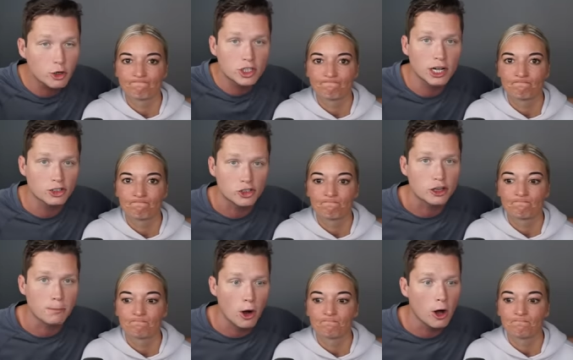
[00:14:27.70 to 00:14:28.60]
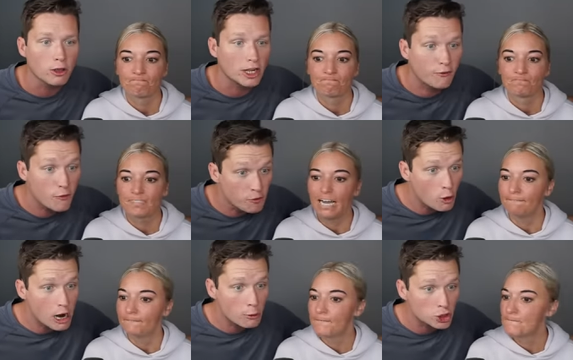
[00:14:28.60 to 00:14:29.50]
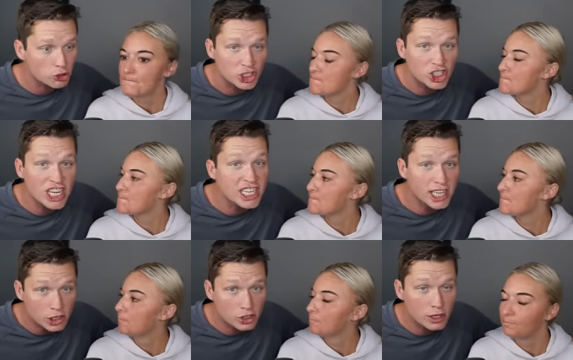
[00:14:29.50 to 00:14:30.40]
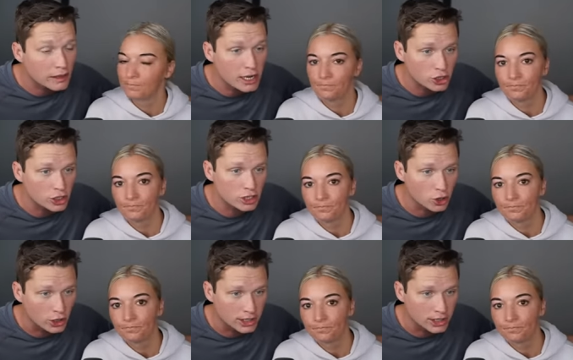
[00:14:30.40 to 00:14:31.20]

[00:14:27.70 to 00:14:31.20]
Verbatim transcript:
Speaker 1: touched the ball. Like for yeah. four hours straight, she didn't touch the thing. She just looked